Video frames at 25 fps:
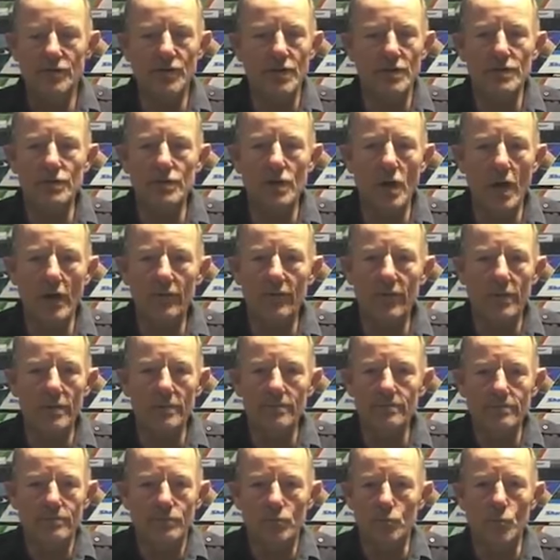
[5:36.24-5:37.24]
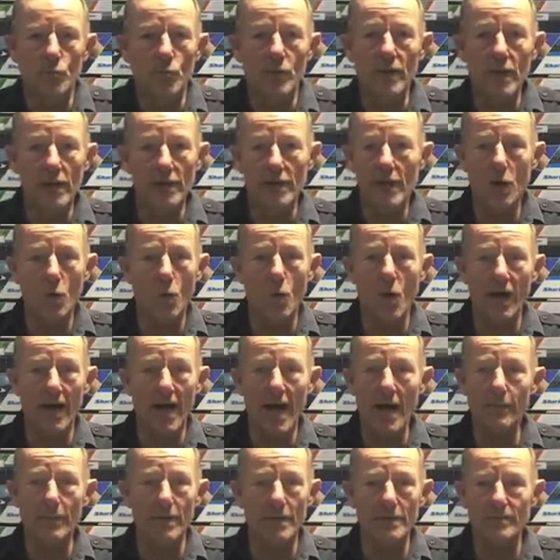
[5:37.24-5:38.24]
Just diving, we don't know
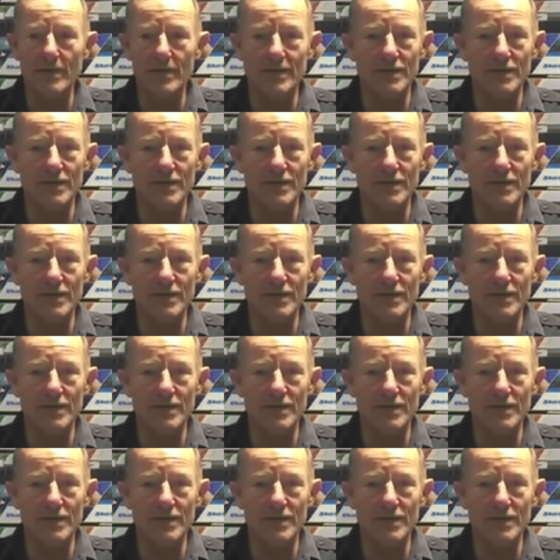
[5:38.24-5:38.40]
what happened,